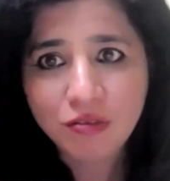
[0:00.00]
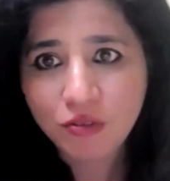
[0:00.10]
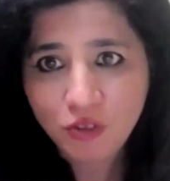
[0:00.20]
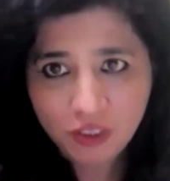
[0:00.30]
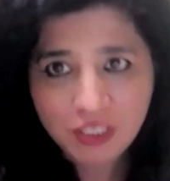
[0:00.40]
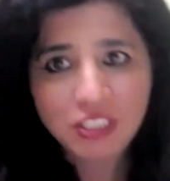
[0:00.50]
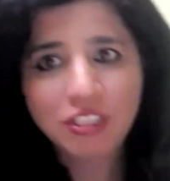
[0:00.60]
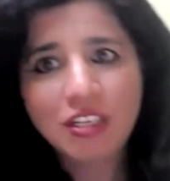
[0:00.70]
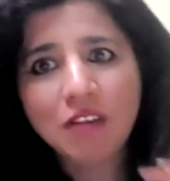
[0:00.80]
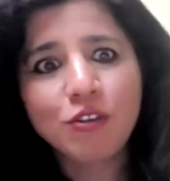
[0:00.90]
So, Dr.
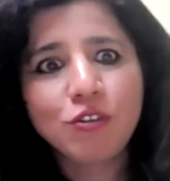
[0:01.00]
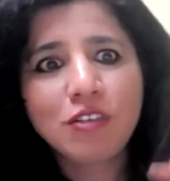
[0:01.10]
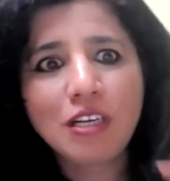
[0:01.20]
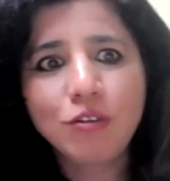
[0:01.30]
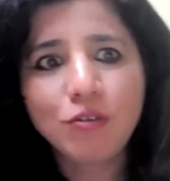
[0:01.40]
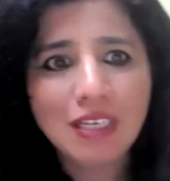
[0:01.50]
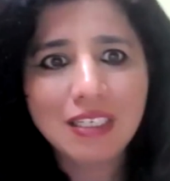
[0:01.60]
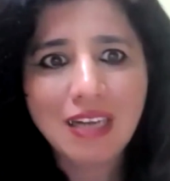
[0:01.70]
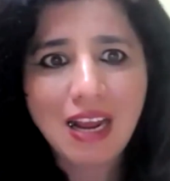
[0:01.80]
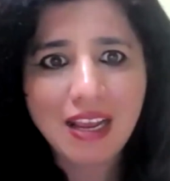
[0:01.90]
Ashish, I want to tell you
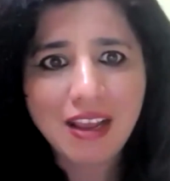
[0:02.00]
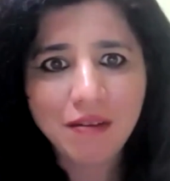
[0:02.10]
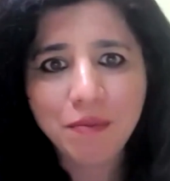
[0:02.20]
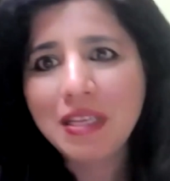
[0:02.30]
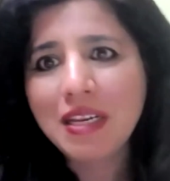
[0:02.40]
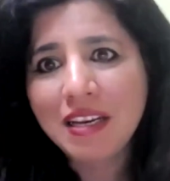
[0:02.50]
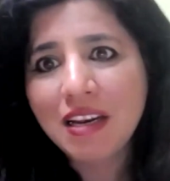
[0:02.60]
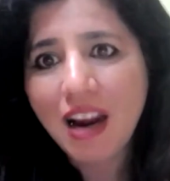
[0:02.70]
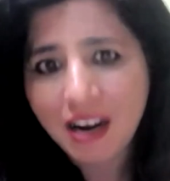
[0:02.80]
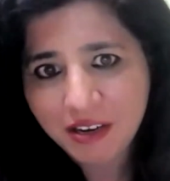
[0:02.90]
that I have been
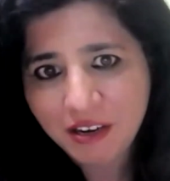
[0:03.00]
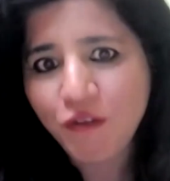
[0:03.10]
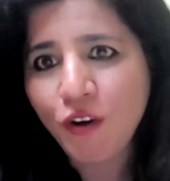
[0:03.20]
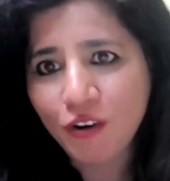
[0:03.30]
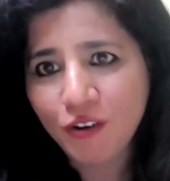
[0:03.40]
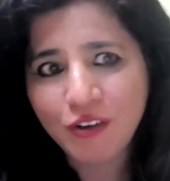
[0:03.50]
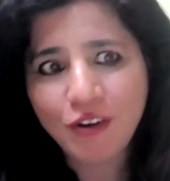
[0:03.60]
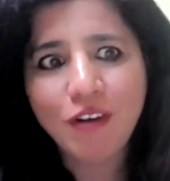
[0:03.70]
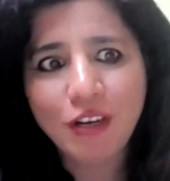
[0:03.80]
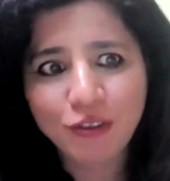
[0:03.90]
an ardent
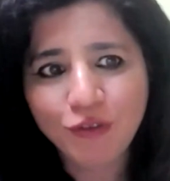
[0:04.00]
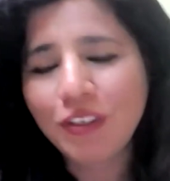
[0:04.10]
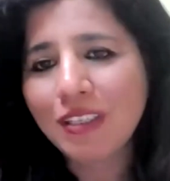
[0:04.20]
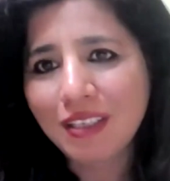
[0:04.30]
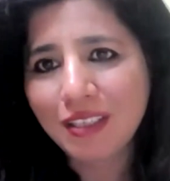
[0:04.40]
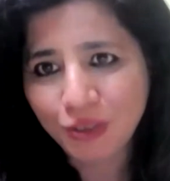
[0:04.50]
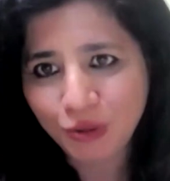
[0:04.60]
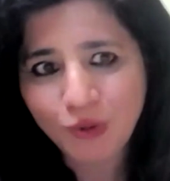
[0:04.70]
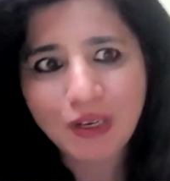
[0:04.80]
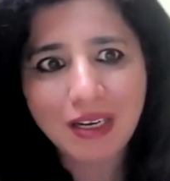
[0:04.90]
follower of Ayurveda,
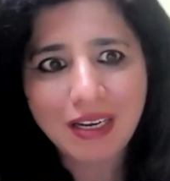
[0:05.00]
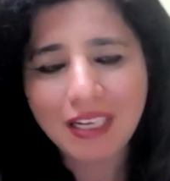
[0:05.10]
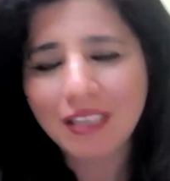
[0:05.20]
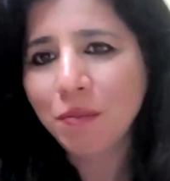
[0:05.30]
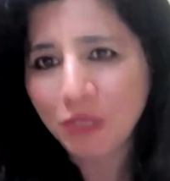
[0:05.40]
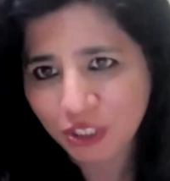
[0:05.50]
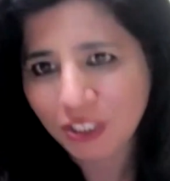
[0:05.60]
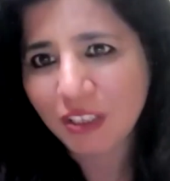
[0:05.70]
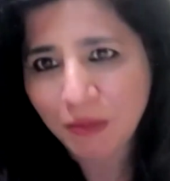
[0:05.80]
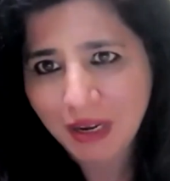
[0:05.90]
yoga, and
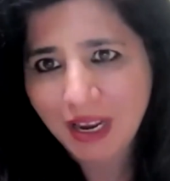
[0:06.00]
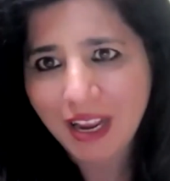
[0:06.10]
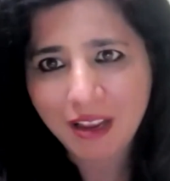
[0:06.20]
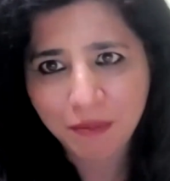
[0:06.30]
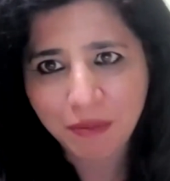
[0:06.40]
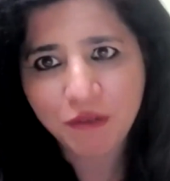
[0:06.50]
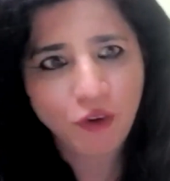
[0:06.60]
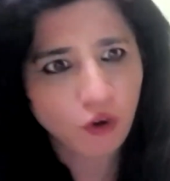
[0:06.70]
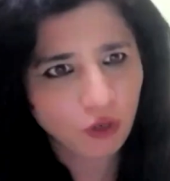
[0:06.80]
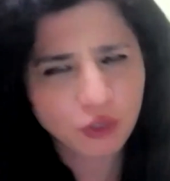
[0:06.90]
Panchkarma. I have been
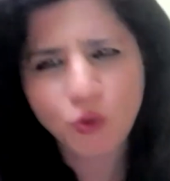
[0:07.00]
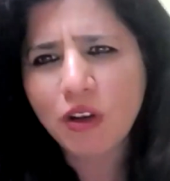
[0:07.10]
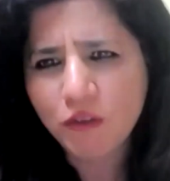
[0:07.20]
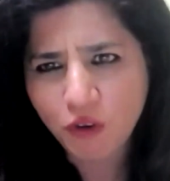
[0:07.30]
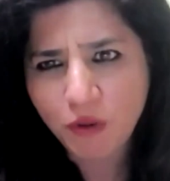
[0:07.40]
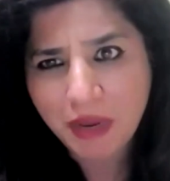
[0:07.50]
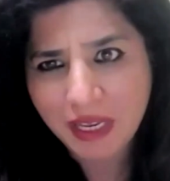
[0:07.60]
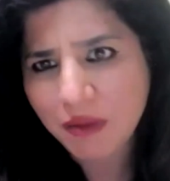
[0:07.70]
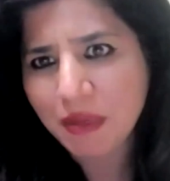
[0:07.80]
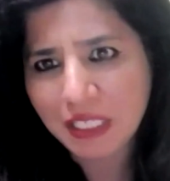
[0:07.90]
following yoga for
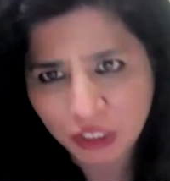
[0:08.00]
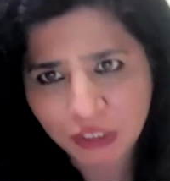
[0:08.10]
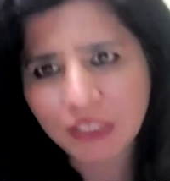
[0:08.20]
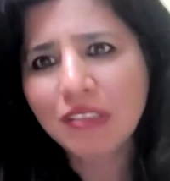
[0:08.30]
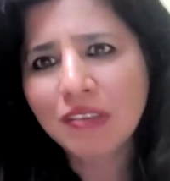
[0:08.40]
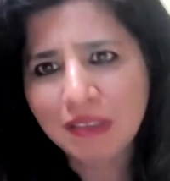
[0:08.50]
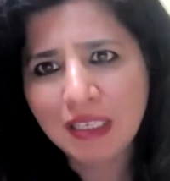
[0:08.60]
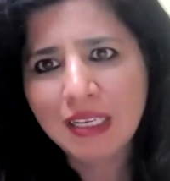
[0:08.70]
many, many years.